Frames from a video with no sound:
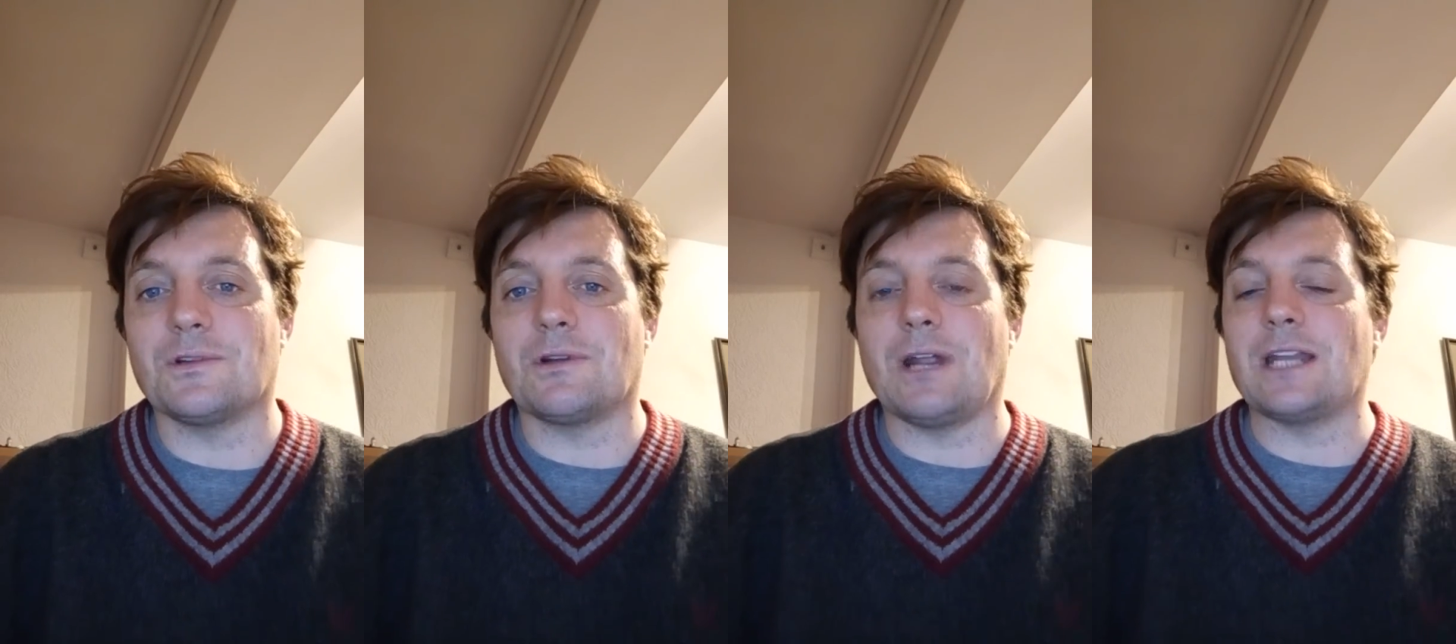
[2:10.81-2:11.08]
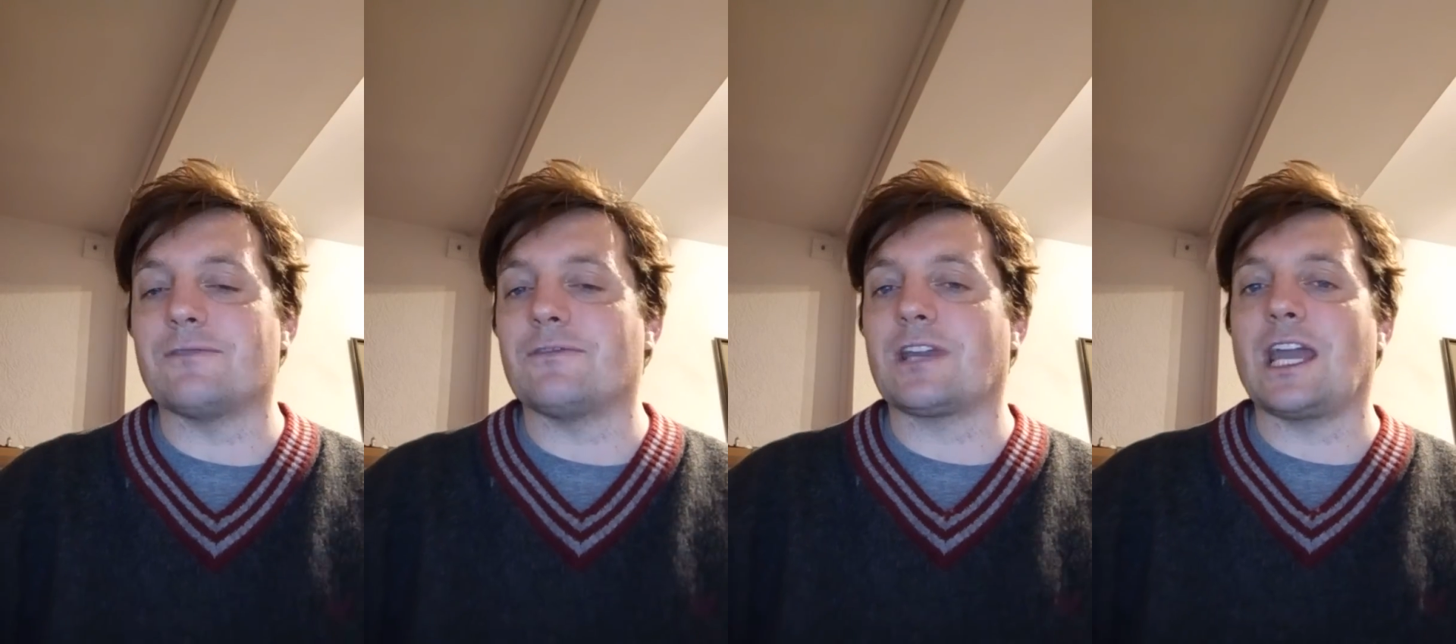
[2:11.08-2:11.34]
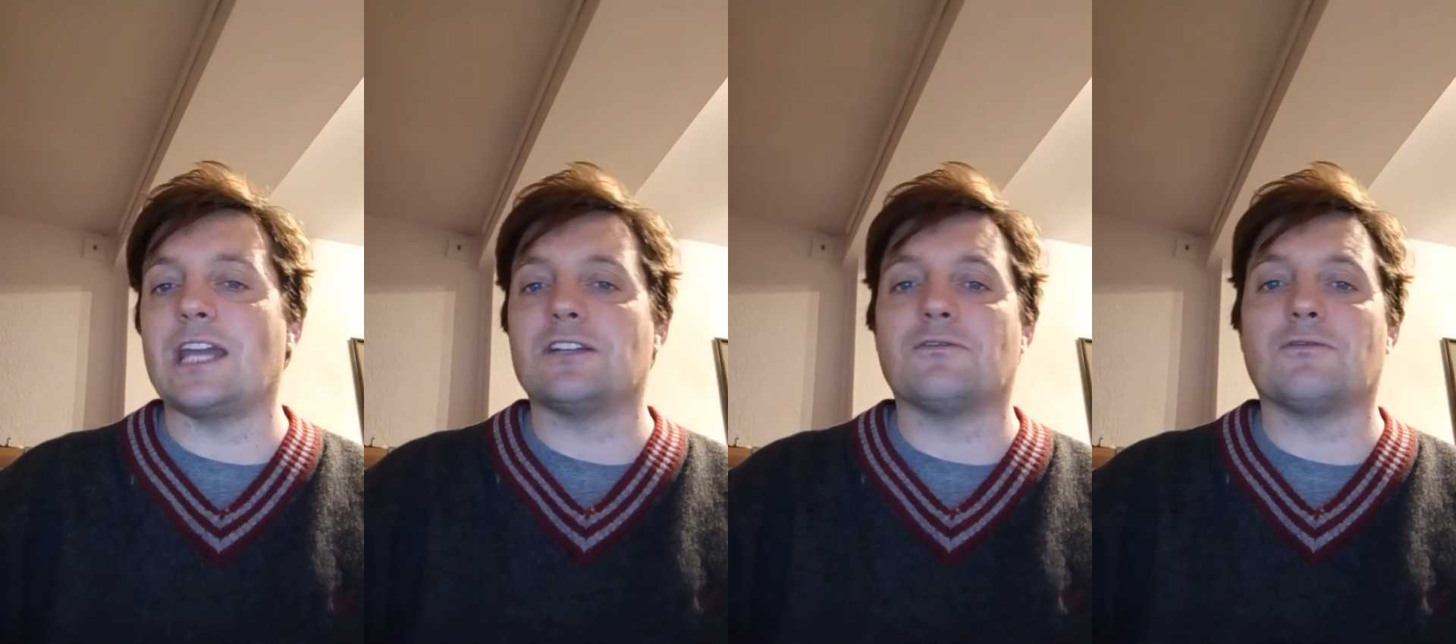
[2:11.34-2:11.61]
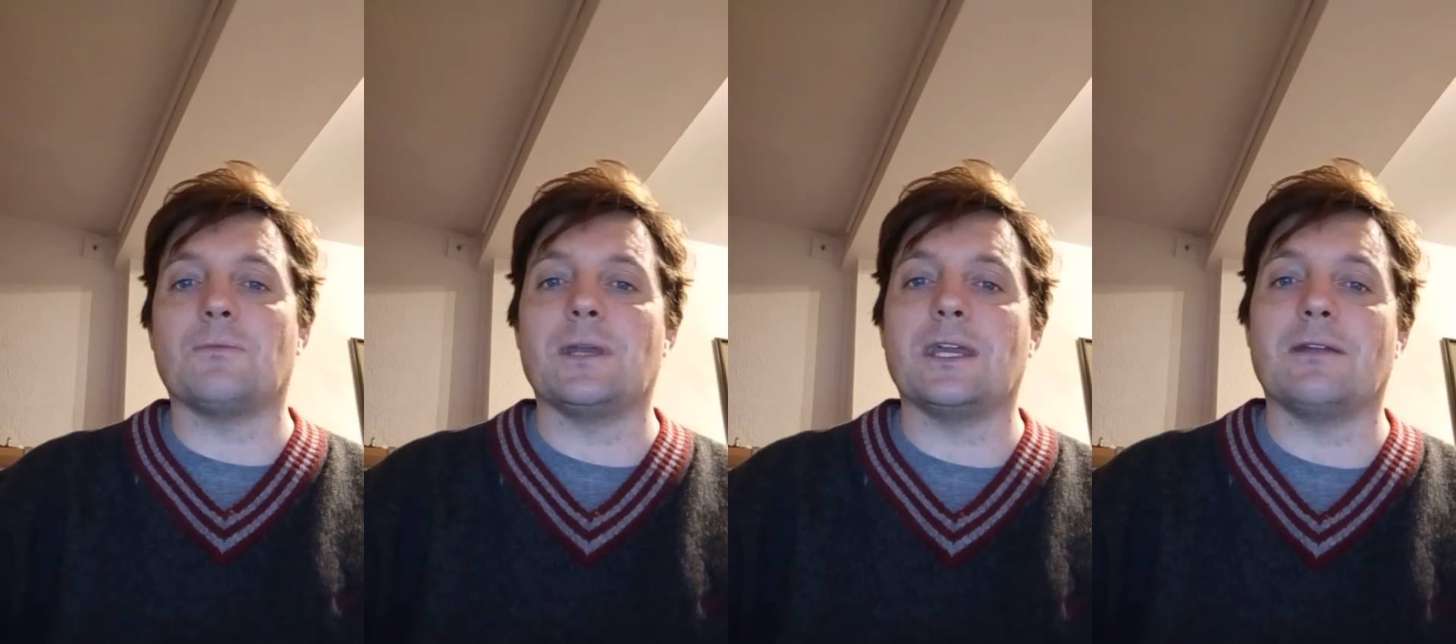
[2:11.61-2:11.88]
gratification
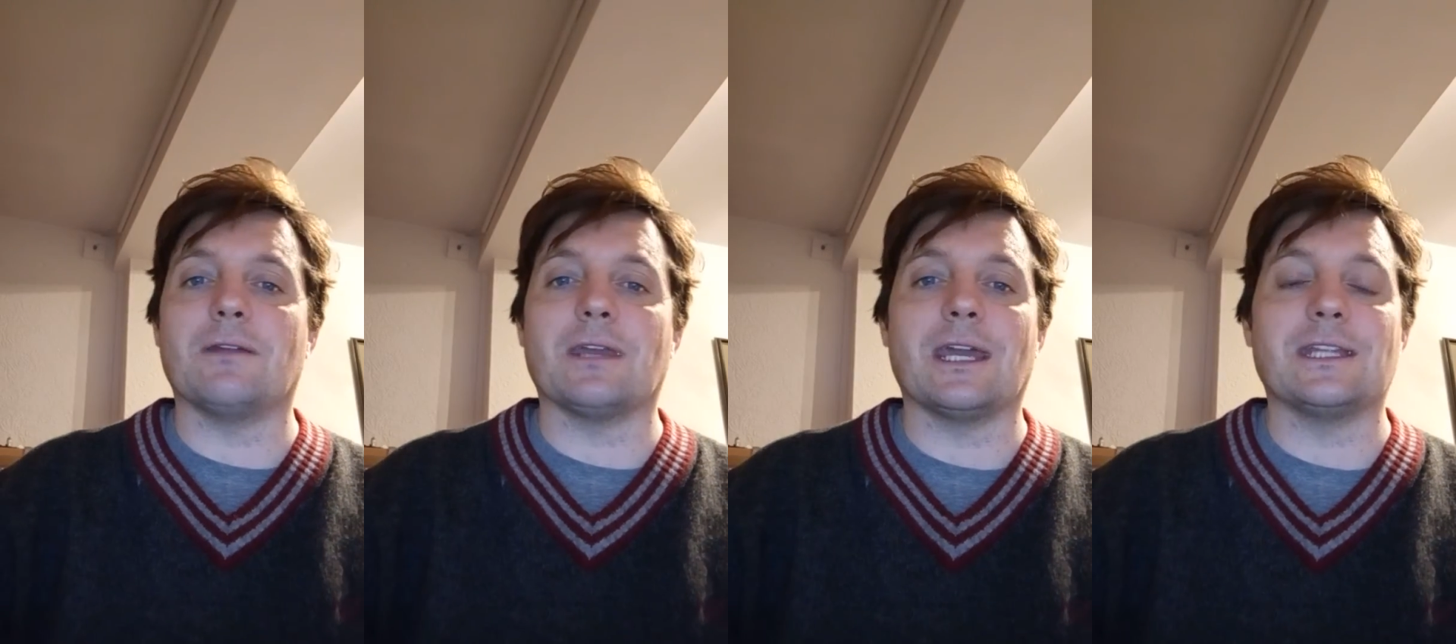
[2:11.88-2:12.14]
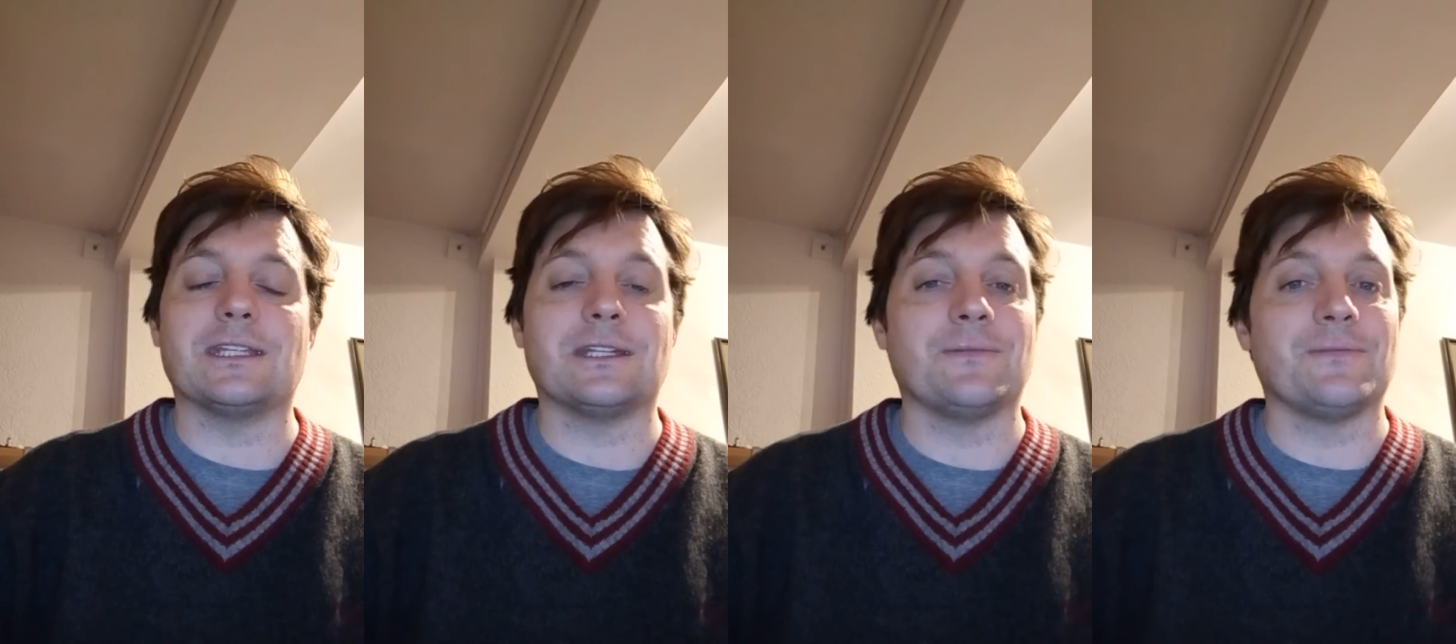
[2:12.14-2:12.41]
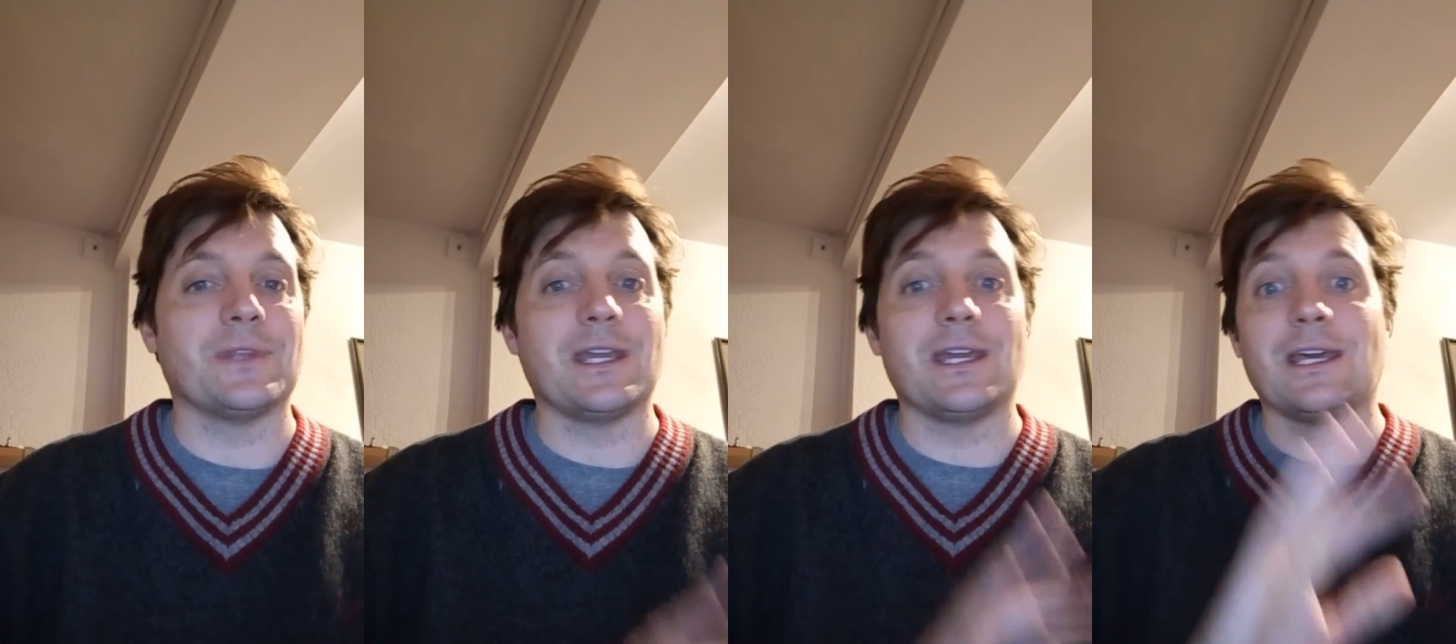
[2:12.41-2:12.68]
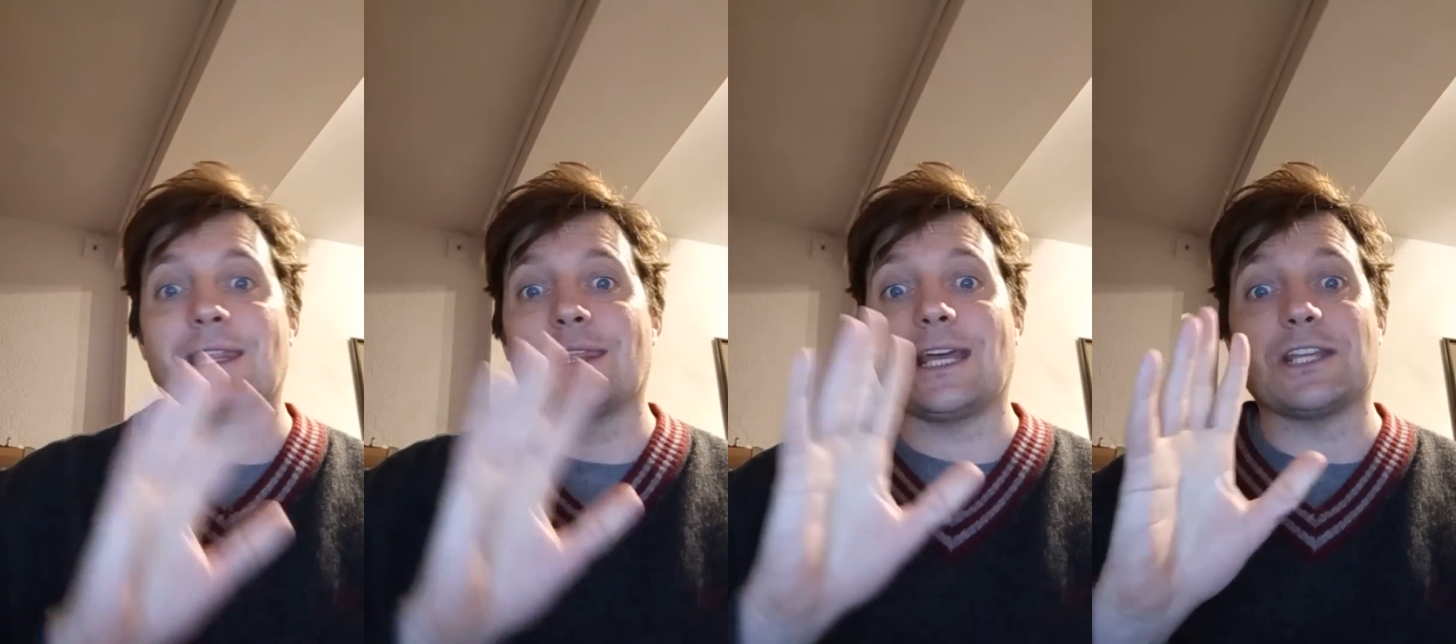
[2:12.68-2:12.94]
from hearing it.
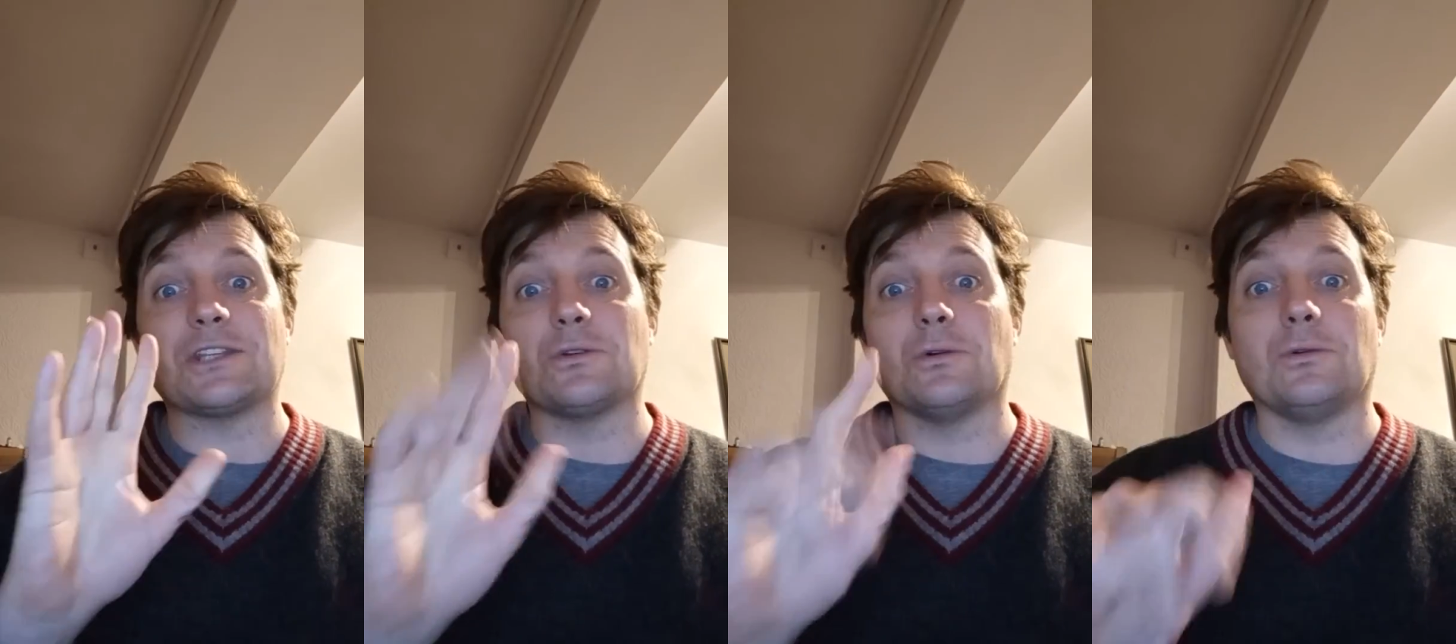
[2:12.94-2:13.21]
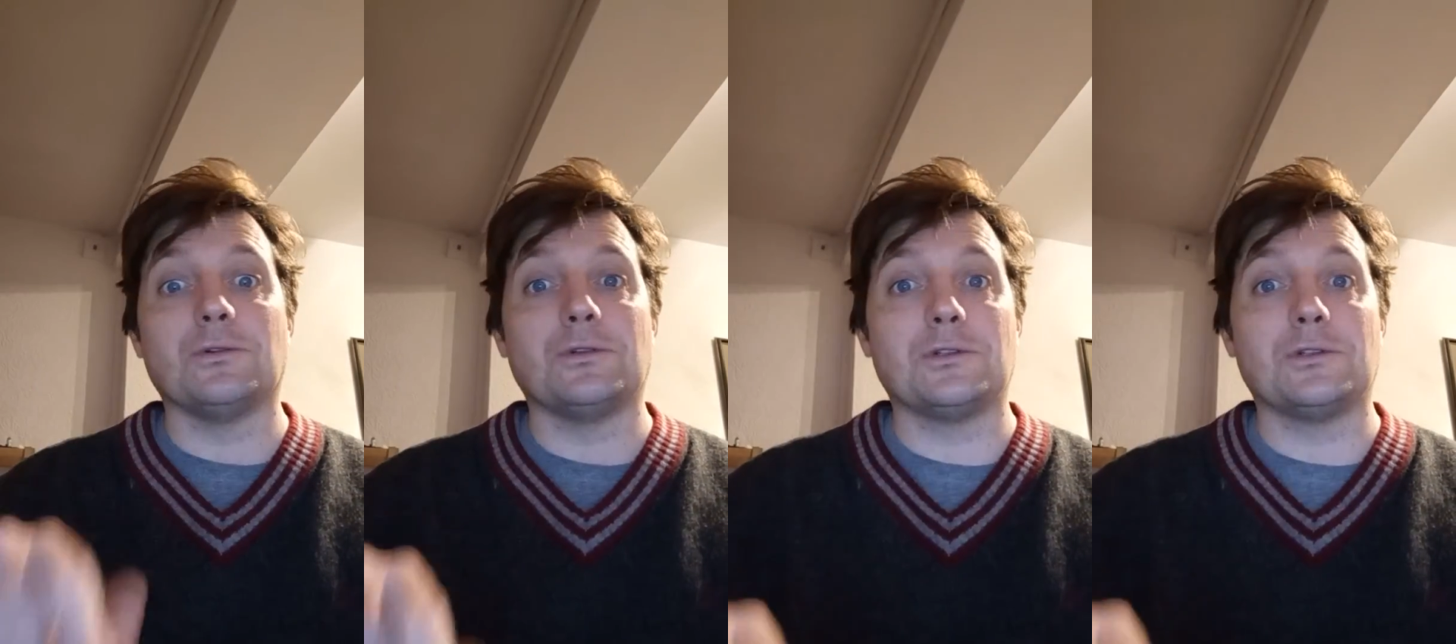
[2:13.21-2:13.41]
That's all.